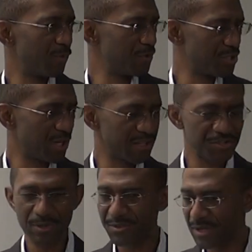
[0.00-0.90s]
which
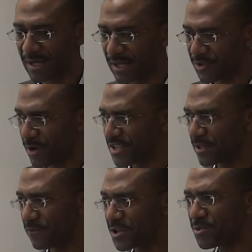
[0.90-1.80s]
targets to address.
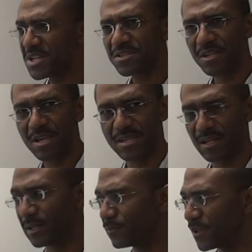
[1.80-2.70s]
The first one is
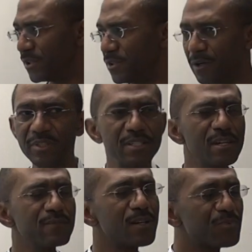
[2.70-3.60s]
the
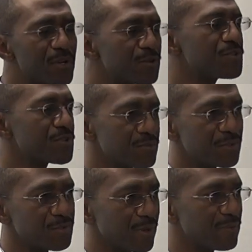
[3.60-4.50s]
normative approach,
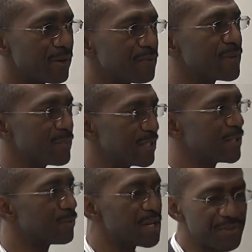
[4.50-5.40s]
which we're very
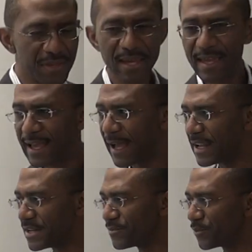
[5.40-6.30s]
familiar with.
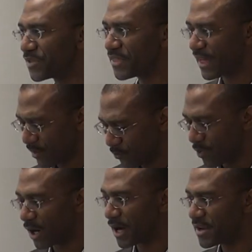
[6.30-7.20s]
And with that
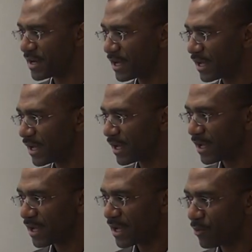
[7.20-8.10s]
one,
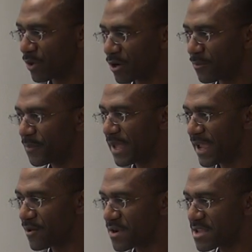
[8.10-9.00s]
we're
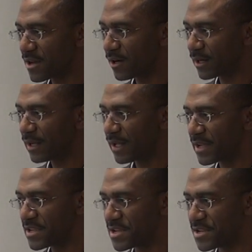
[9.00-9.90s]
comparing our
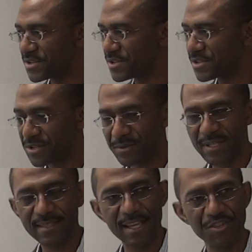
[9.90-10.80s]
client to
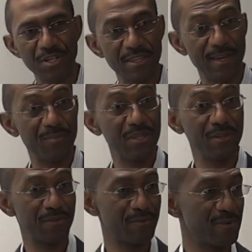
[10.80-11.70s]
essentially their
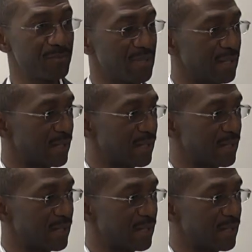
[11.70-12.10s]
peer group